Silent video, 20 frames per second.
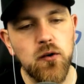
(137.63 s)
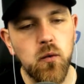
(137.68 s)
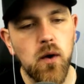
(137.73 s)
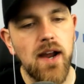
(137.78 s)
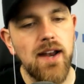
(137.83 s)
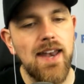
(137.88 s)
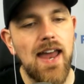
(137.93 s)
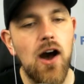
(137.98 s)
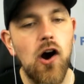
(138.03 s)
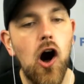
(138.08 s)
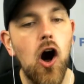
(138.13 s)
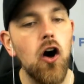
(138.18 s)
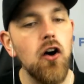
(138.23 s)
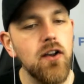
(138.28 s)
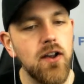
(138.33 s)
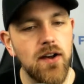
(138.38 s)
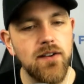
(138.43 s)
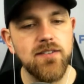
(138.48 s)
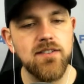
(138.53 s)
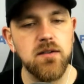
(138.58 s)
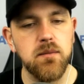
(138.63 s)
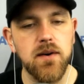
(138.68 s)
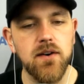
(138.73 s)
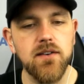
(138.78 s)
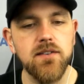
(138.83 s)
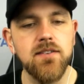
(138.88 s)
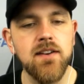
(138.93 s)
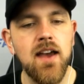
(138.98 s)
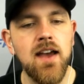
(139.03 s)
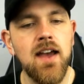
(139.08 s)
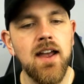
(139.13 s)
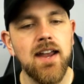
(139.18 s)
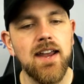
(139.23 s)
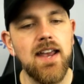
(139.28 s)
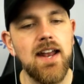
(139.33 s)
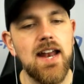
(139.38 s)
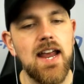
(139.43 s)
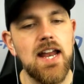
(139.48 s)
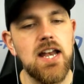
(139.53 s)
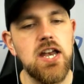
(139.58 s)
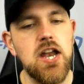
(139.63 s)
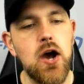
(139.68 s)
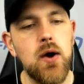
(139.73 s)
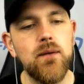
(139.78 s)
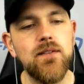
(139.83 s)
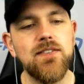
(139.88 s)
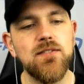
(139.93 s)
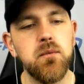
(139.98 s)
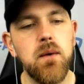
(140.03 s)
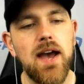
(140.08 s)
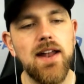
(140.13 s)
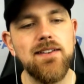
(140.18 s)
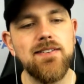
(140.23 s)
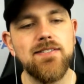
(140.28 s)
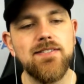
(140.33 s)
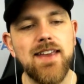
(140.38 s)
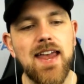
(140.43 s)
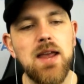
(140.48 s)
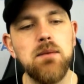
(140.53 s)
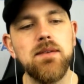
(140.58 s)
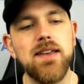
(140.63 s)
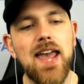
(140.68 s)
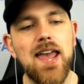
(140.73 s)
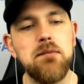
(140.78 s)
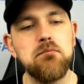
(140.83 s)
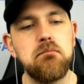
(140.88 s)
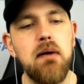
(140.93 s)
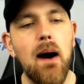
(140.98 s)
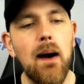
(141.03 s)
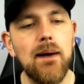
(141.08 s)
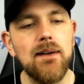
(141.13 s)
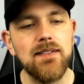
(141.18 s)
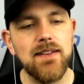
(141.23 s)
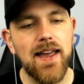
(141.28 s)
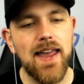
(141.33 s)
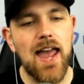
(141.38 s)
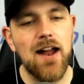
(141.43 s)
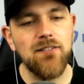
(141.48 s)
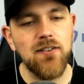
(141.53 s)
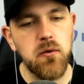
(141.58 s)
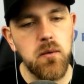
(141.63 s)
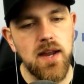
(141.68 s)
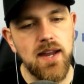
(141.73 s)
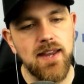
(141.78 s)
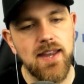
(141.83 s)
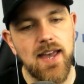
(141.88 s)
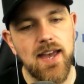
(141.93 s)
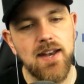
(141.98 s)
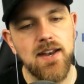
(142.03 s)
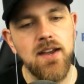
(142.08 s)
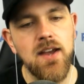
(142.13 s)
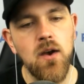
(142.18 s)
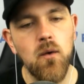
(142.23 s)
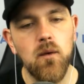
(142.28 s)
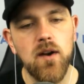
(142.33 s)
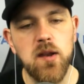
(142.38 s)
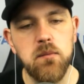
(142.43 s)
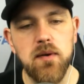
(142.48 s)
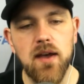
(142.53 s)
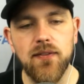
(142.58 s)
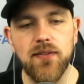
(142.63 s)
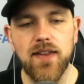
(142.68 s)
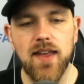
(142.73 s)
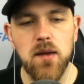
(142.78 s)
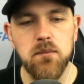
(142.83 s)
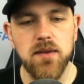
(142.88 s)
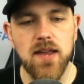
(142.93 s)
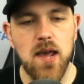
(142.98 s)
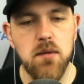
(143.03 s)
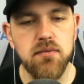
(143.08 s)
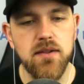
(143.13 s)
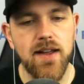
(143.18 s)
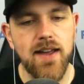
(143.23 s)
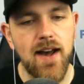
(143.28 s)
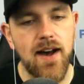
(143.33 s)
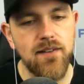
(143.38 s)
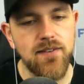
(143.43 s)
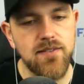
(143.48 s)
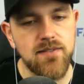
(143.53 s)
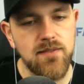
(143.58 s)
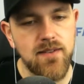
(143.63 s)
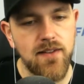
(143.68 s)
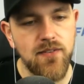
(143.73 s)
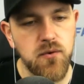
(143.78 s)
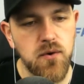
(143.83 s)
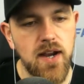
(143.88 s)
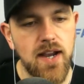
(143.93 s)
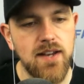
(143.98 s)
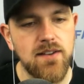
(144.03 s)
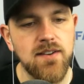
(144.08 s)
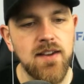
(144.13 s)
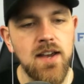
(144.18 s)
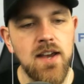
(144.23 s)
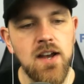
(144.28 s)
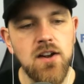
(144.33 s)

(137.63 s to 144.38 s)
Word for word: Right now, all customers can get a no sweat same game parlay every weekend when you bet the NBA playoffs. That's right.